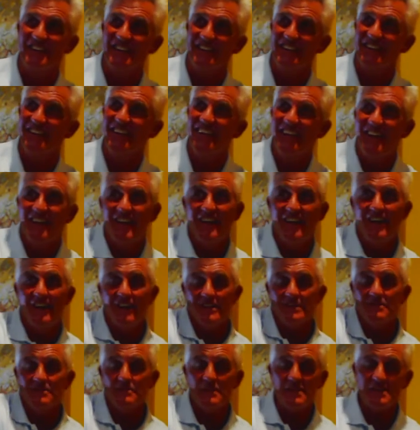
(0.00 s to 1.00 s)
for dinner.
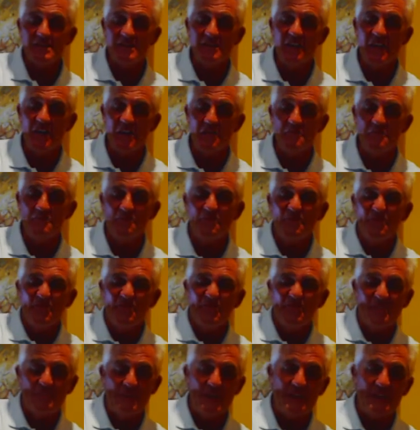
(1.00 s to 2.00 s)
I was missing home.
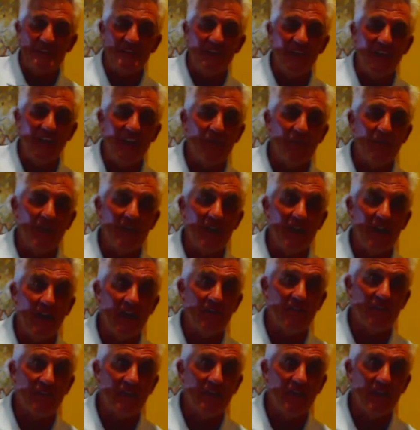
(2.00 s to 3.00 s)
But we're
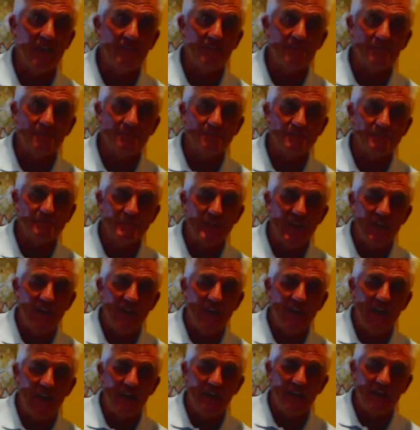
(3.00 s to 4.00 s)
gonna have a kid.
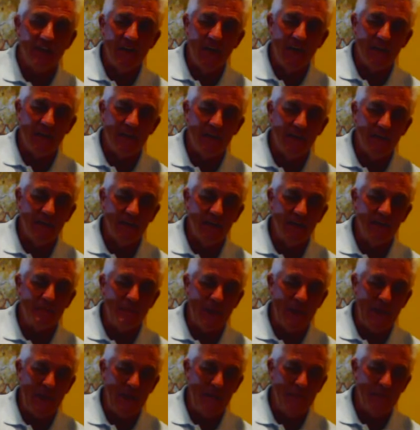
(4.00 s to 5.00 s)
Another little
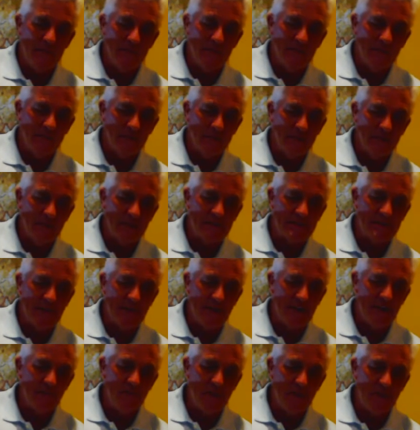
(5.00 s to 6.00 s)
baby.
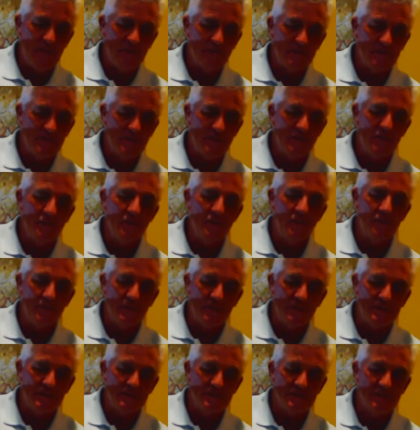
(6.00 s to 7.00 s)
And we have 2,
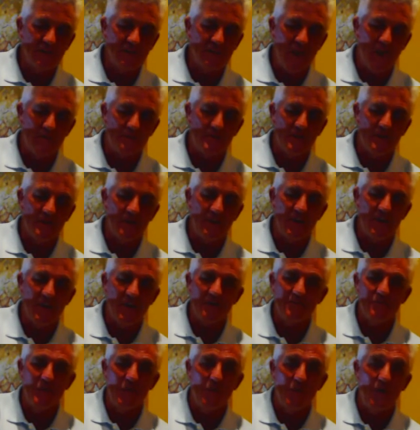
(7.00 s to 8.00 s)
and we just adopted a
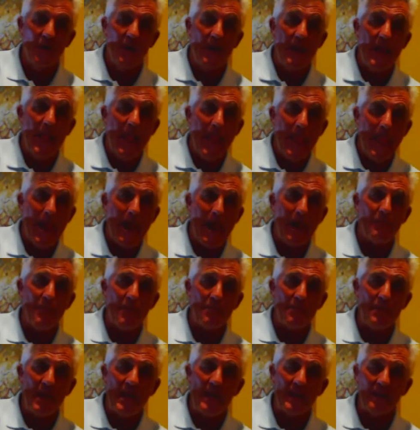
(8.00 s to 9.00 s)
young boy,
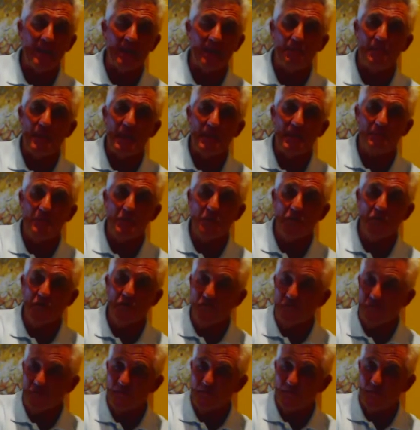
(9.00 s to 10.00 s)
and we're making a big
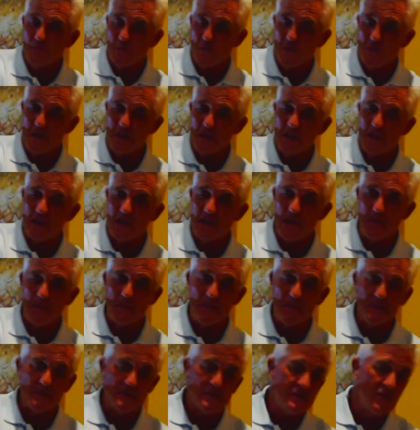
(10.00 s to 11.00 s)
move. With the
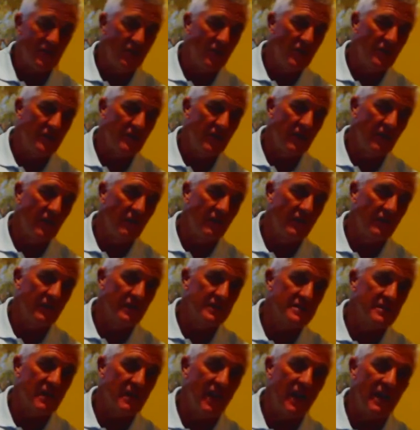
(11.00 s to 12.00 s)
income we just earned here in
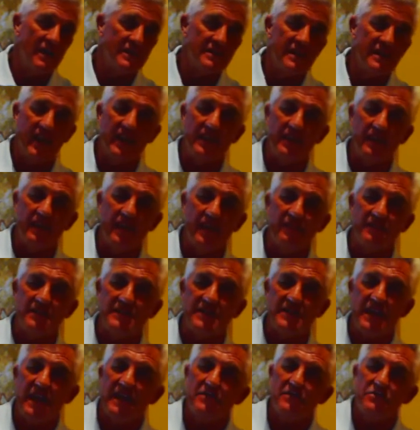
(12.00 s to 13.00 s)
this last 8,
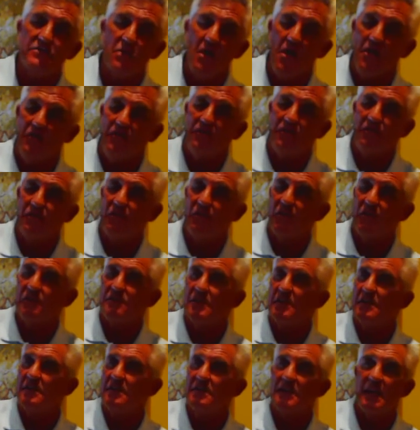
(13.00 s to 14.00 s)
11, 10, 12,
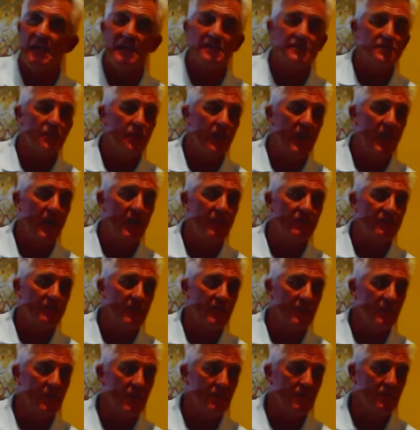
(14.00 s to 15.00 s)
13 days, or
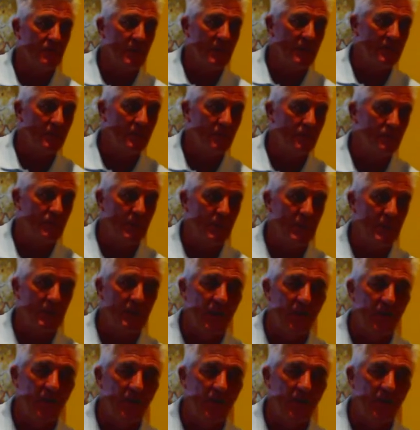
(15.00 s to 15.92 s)
however long been